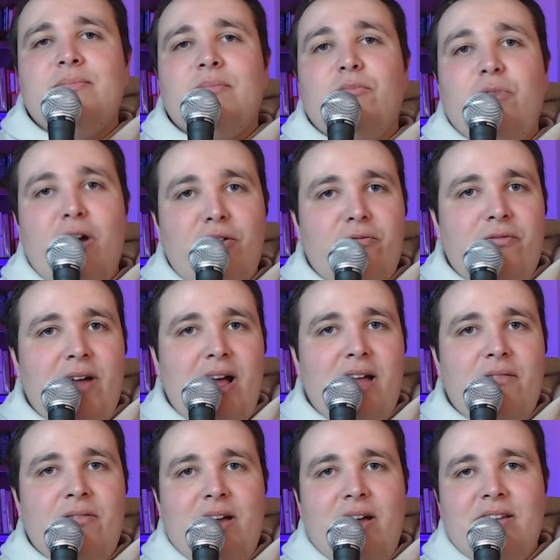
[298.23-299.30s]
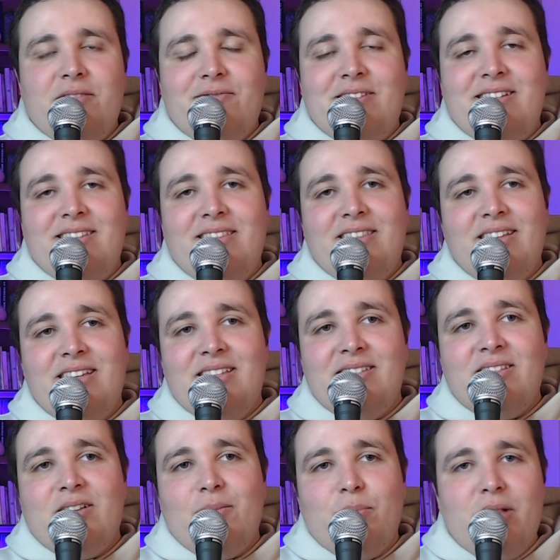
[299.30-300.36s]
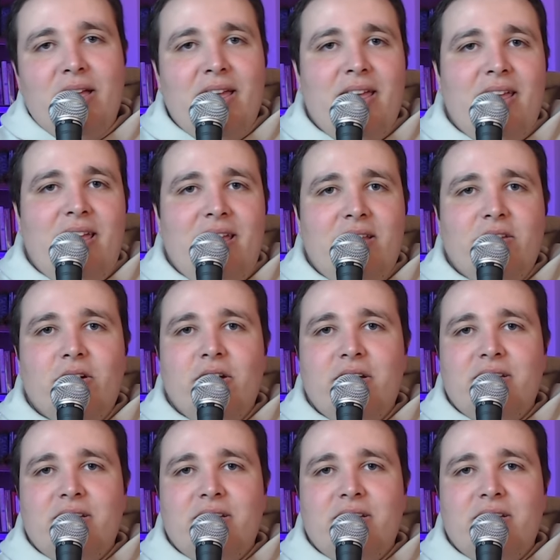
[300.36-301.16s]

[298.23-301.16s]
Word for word: Round 5, I defeated Liz playing a dark